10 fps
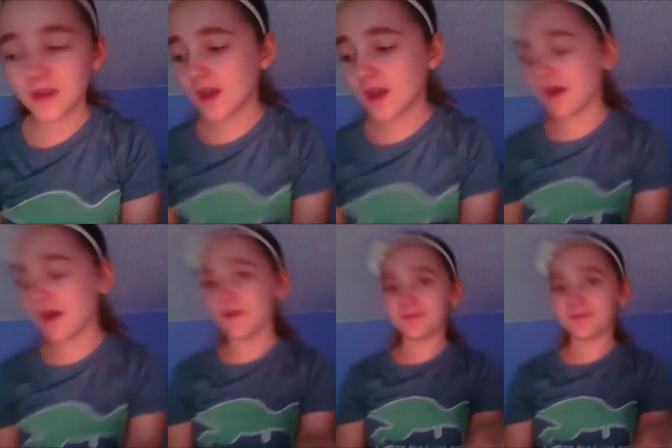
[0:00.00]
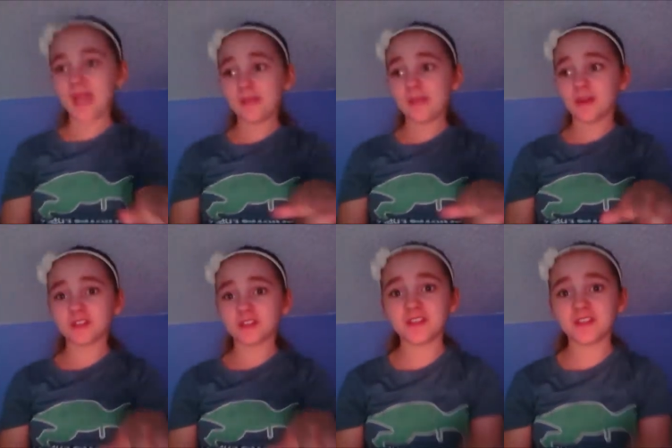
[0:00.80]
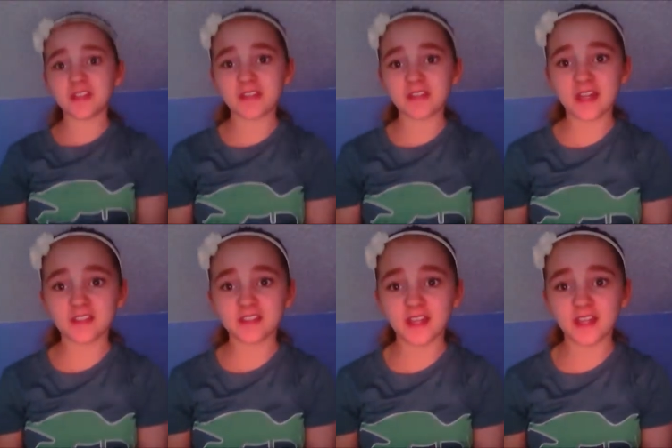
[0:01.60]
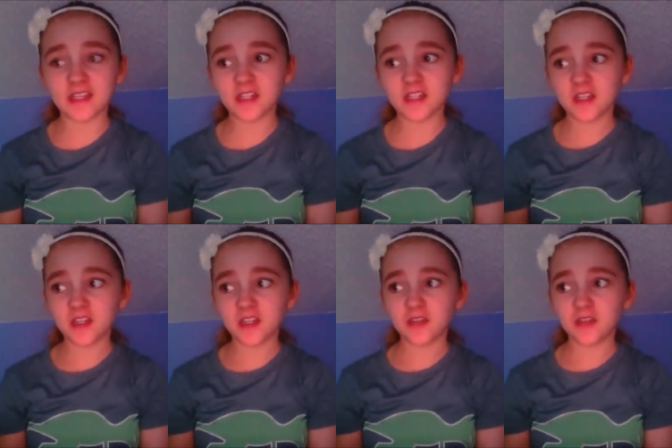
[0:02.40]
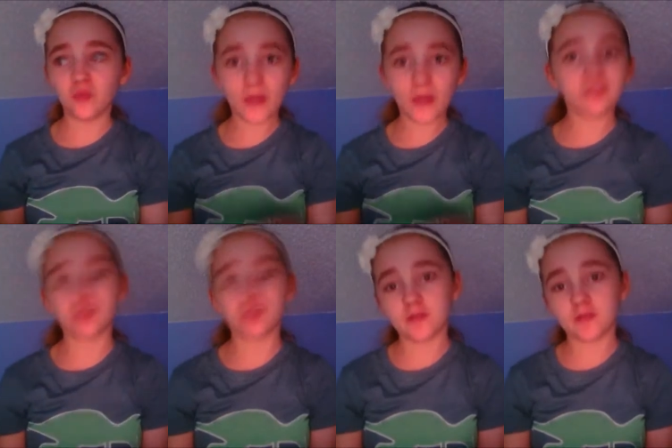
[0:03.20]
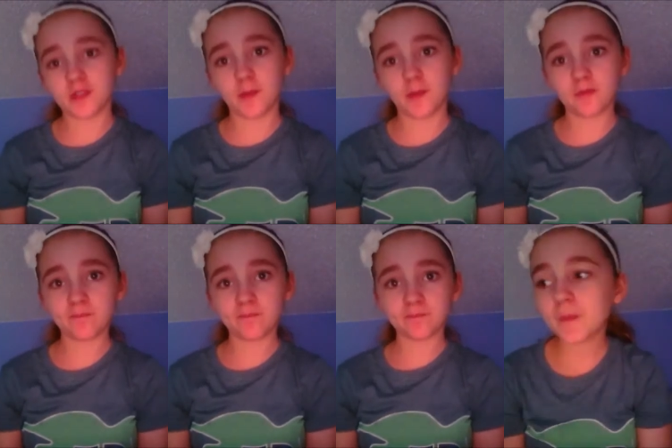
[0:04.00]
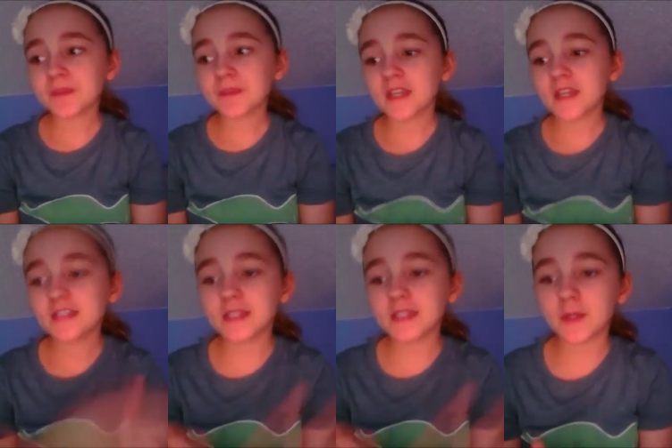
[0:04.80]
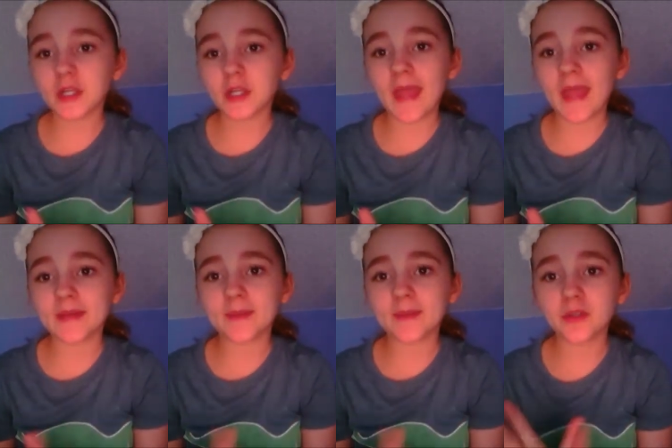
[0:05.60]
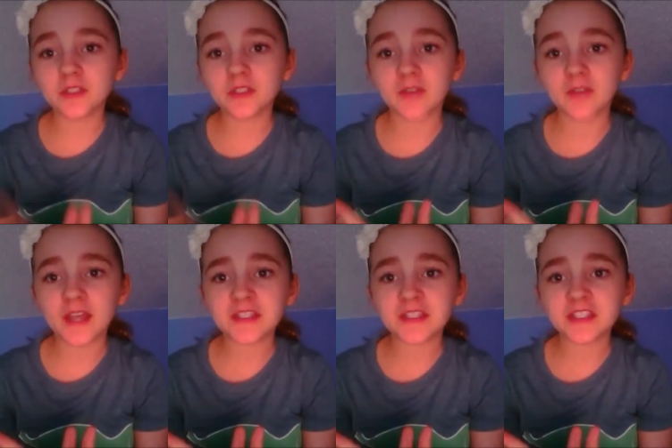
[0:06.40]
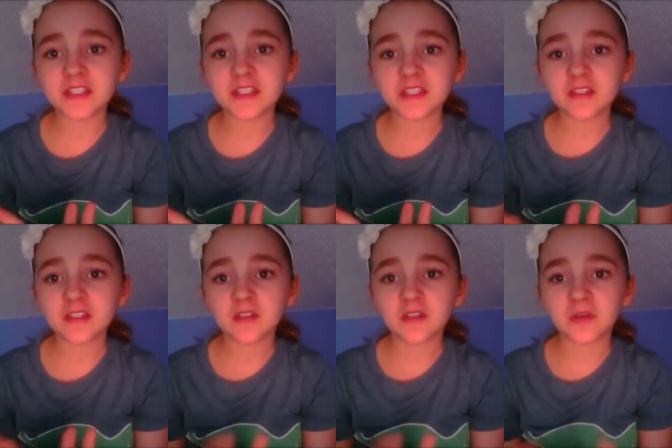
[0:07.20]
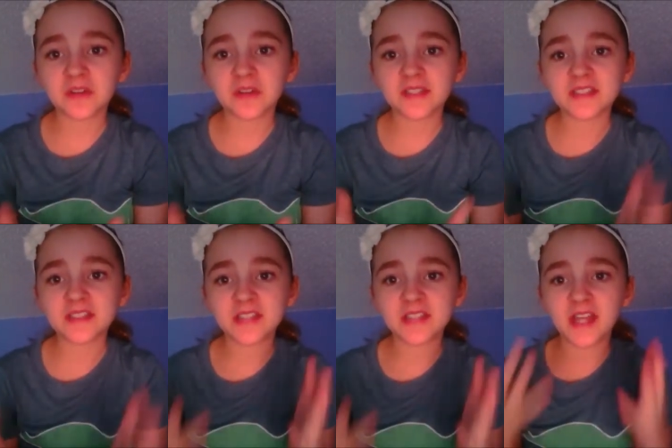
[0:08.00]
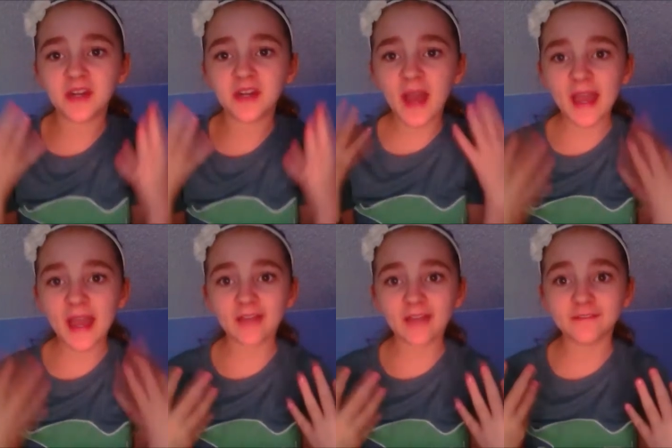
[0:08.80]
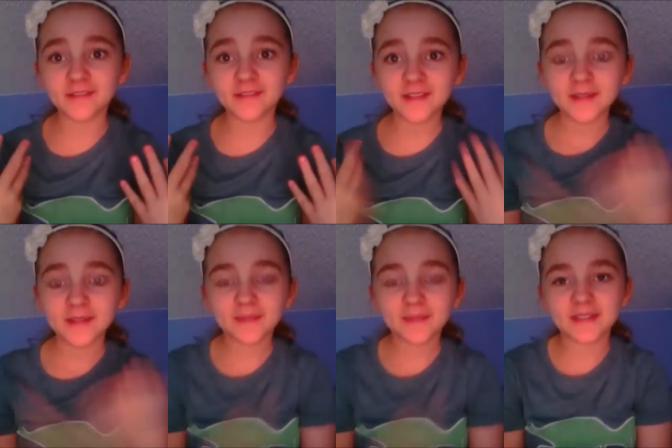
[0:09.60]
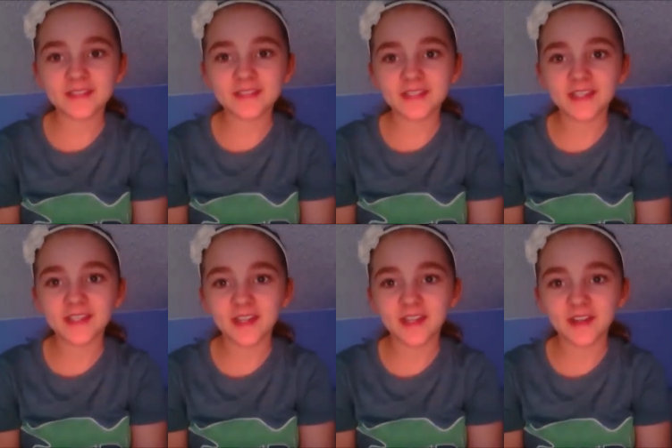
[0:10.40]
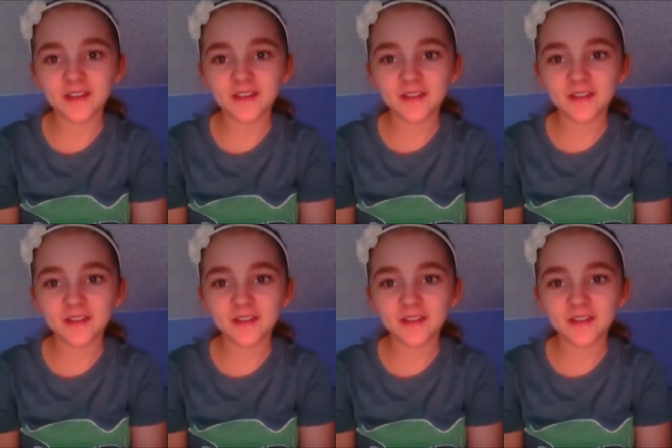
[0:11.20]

Um, I personally think that is like way too short of a summer. It's summer, and most of us, or at least I know I have, been sitting here